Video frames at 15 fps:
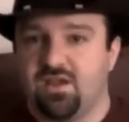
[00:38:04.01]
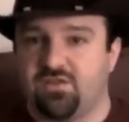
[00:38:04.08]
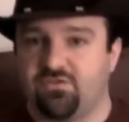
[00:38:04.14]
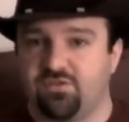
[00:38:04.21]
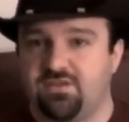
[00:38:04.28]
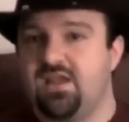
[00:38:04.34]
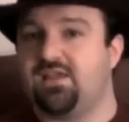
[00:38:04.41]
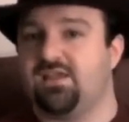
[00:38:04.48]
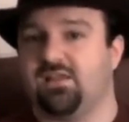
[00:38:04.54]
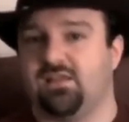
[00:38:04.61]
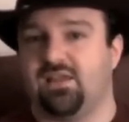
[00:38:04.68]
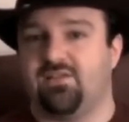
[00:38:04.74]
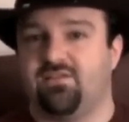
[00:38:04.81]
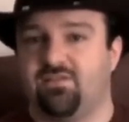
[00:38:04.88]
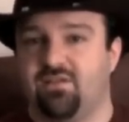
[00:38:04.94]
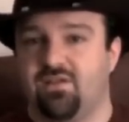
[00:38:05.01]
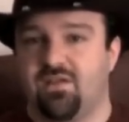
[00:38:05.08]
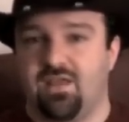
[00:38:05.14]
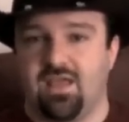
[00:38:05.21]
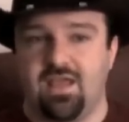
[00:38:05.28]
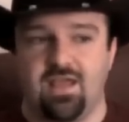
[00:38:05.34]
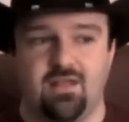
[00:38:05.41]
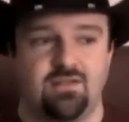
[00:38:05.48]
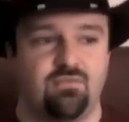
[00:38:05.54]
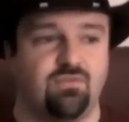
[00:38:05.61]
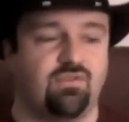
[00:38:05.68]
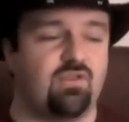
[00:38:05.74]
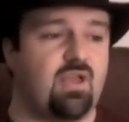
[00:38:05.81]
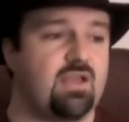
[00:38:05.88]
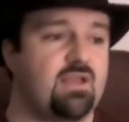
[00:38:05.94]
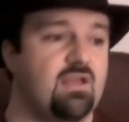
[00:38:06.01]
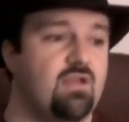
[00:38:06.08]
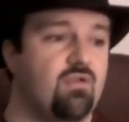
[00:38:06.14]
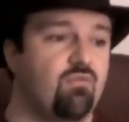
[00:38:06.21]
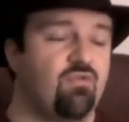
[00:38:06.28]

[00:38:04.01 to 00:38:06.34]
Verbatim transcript: It's ridiculous. And it was like,